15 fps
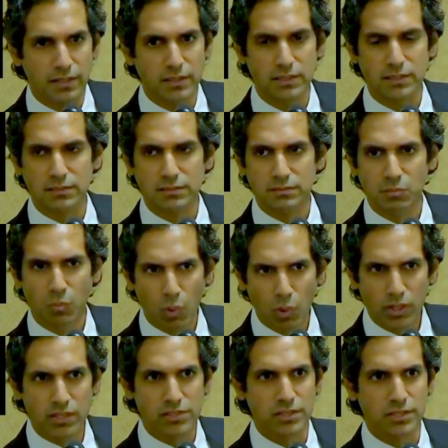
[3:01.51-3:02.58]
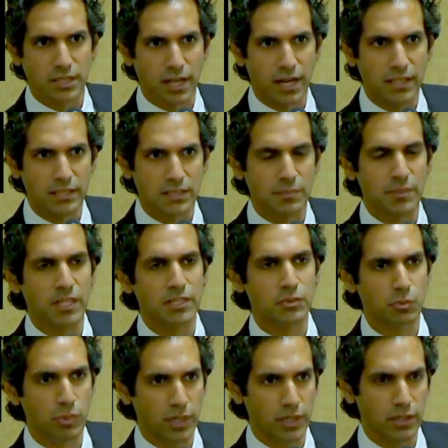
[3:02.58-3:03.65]
is more than just a concept.
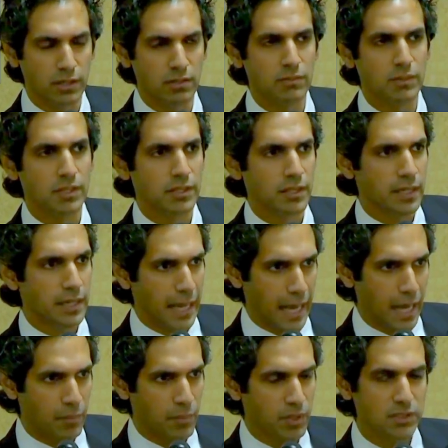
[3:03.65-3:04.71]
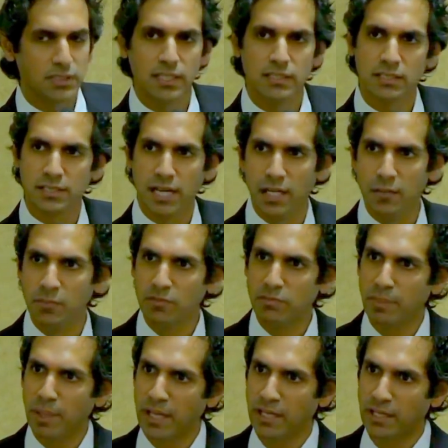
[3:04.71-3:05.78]
It's real, it happens, it's a type
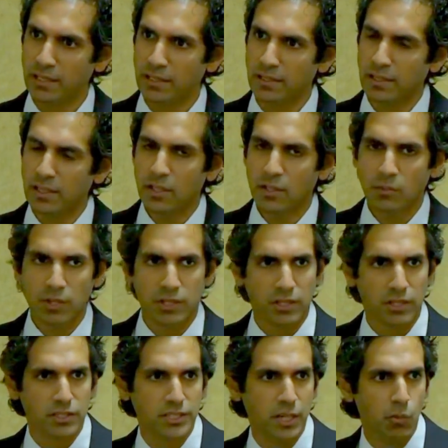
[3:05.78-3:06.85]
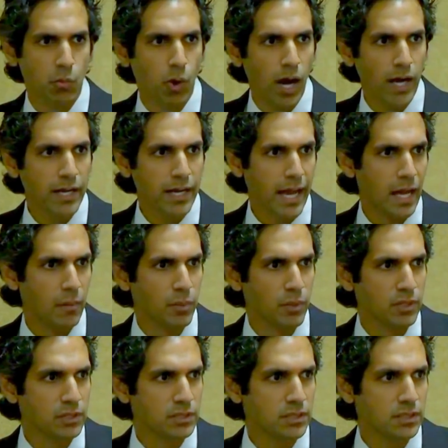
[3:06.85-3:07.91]
of pain. We need to understand why it
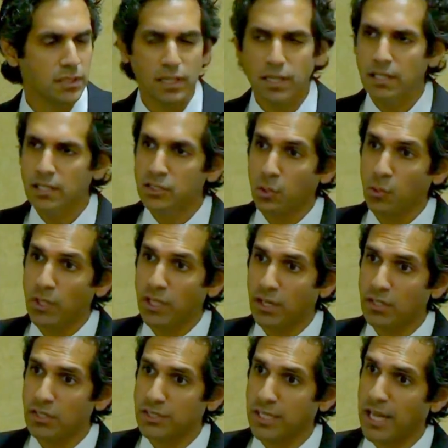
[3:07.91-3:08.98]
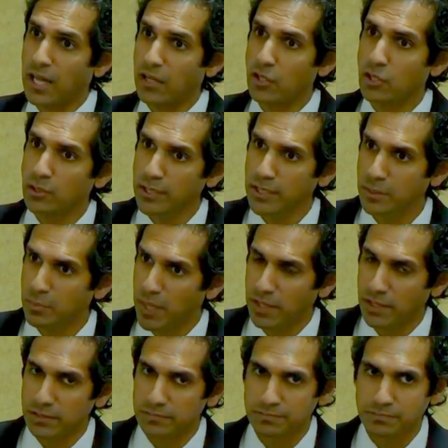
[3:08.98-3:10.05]
happens so we can understand how to treat it
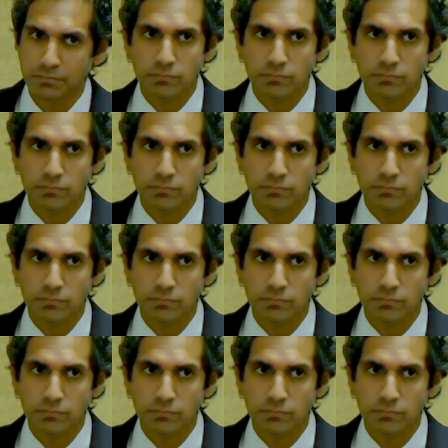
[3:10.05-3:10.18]
better.